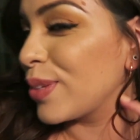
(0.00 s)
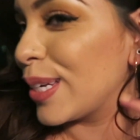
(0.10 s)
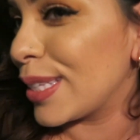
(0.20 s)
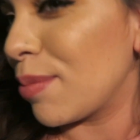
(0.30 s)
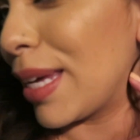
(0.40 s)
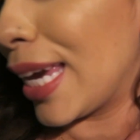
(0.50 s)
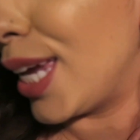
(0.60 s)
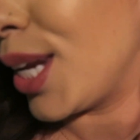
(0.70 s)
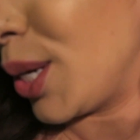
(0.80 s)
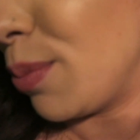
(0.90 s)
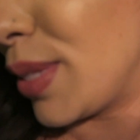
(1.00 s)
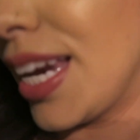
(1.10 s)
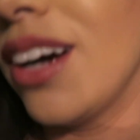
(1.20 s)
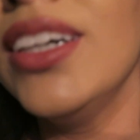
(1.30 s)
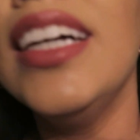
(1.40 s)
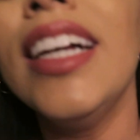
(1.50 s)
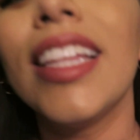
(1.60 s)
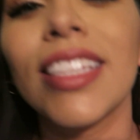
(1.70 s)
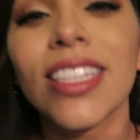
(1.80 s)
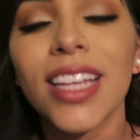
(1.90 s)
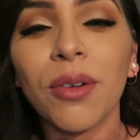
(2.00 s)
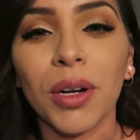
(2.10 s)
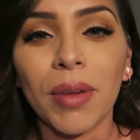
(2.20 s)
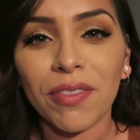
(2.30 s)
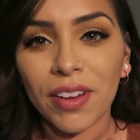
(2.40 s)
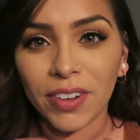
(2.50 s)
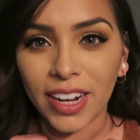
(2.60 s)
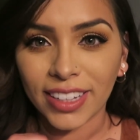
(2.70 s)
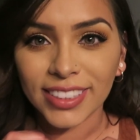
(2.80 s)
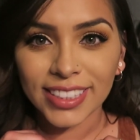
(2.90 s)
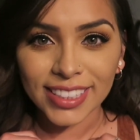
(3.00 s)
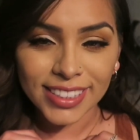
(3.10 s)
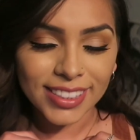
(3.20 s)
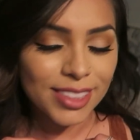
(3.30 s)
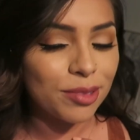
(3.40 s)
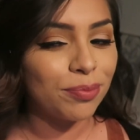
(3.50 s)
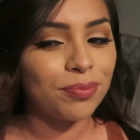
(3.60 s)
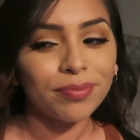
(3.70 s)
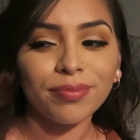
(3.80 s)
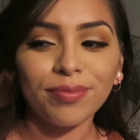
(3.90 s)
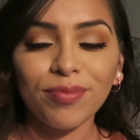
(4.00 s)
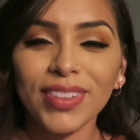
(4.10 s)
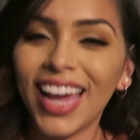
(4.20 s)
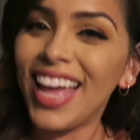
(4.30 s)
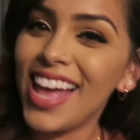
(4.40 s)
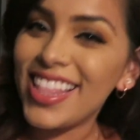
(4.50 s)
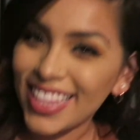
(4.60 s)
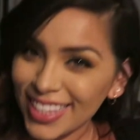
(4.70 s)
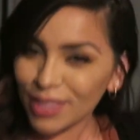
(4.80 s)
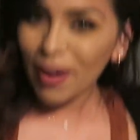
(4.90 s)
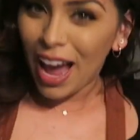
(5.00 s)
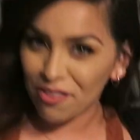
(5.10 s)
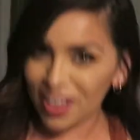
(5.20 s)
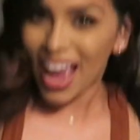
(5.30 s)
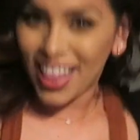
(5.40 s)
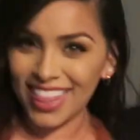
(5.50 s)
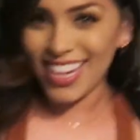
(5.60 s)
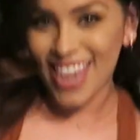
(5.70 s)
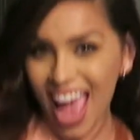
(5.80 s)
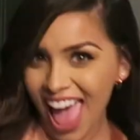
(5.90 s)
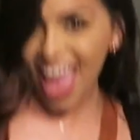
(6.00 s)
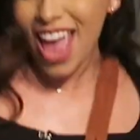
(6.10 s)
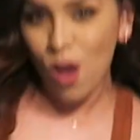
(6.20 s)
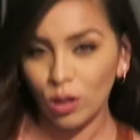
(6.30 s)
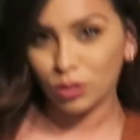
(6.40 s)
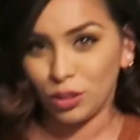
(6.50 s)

Cause I'm like into hoops now. This is like one of my favorite necklaces. And this is my outfit of the night.